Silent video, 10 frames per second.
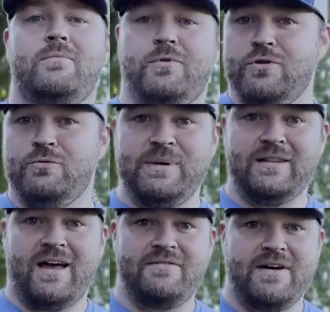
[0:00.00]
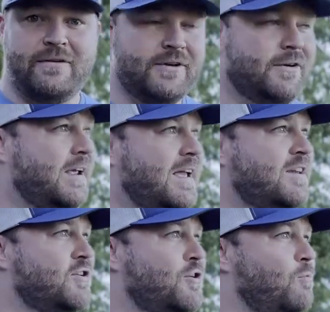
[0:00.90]
could there be life out there?
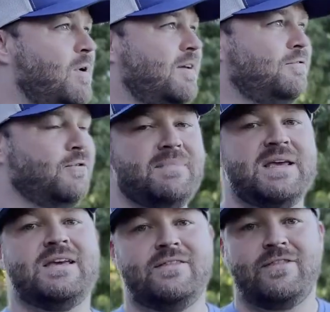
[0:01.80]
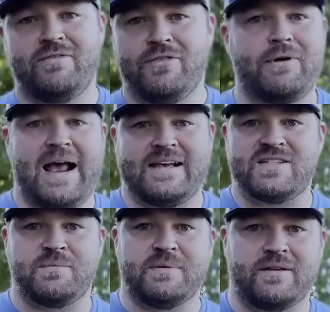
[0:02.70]
And you know what, for me, there has
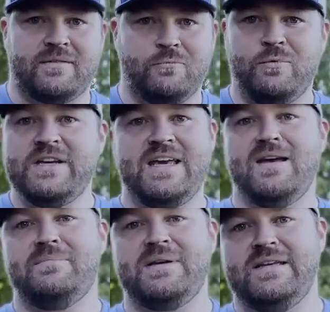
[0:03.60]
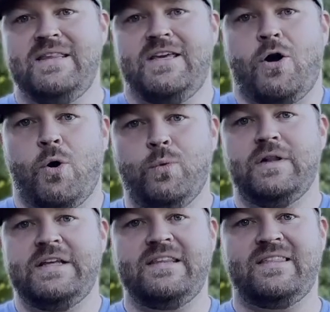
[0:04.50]
to be. We can't be the
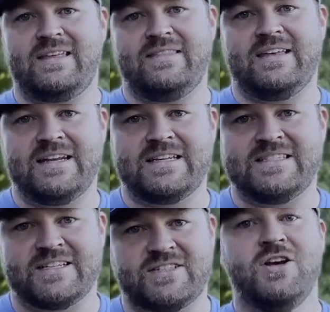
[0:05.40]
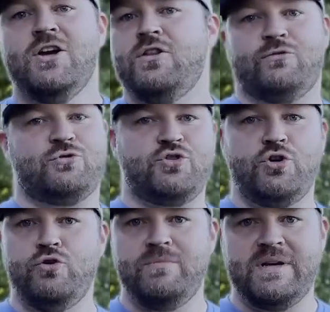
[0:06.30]
only thing that exists. There's
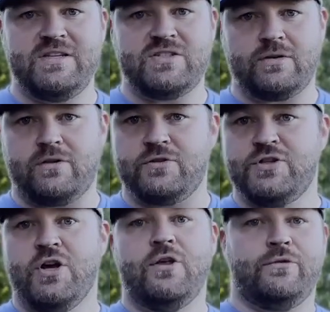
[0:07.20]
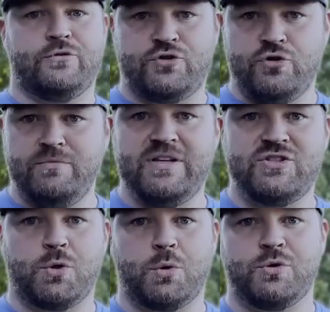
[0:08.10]
too many stars, there's too many solar